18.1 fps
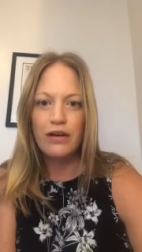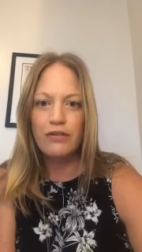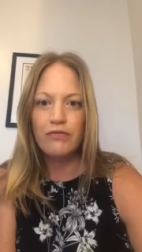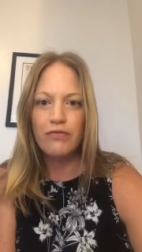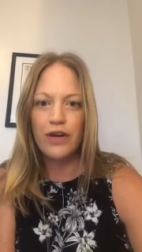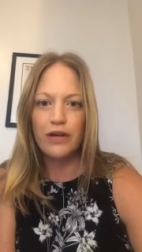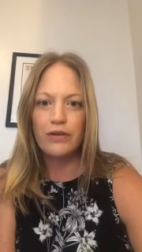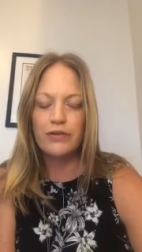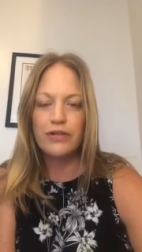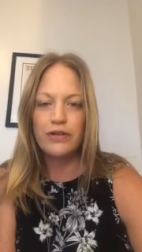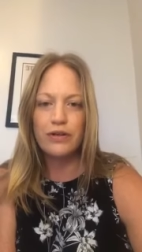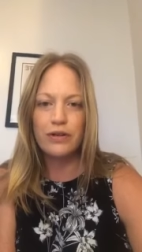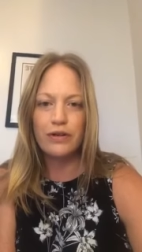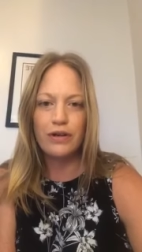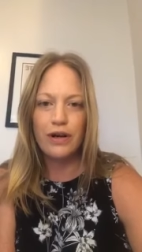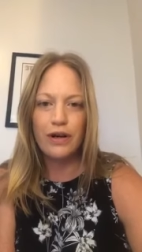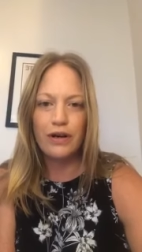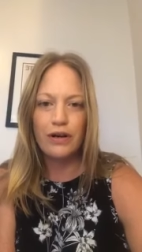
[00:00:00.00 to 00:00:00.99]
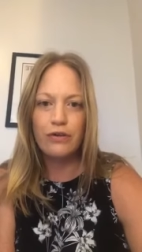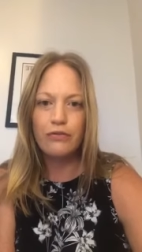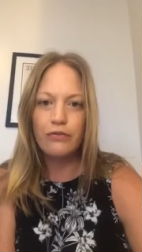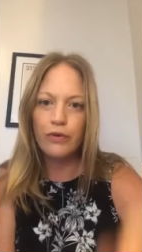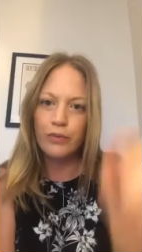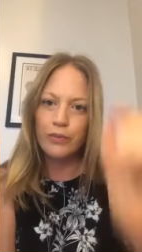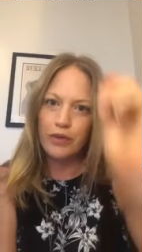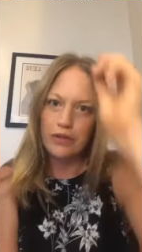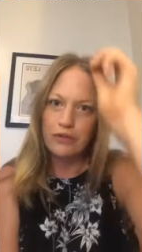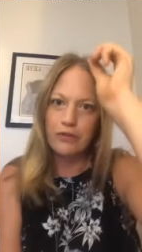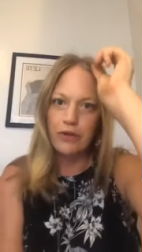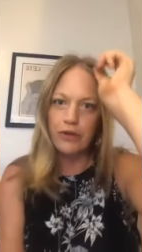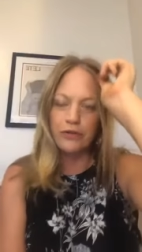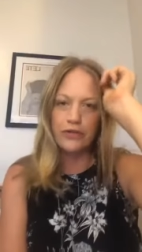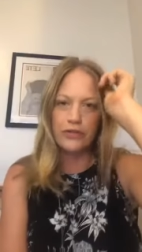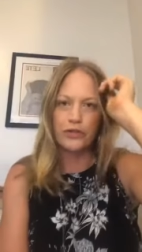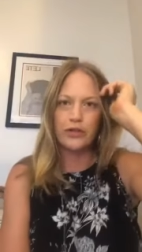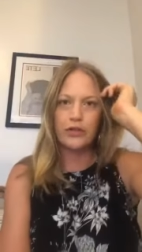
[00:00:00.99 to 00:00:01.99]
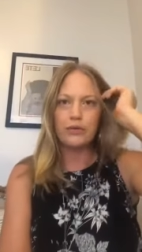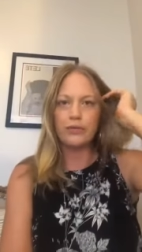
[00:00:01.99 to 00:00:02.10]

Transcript: founder of Women of Culture,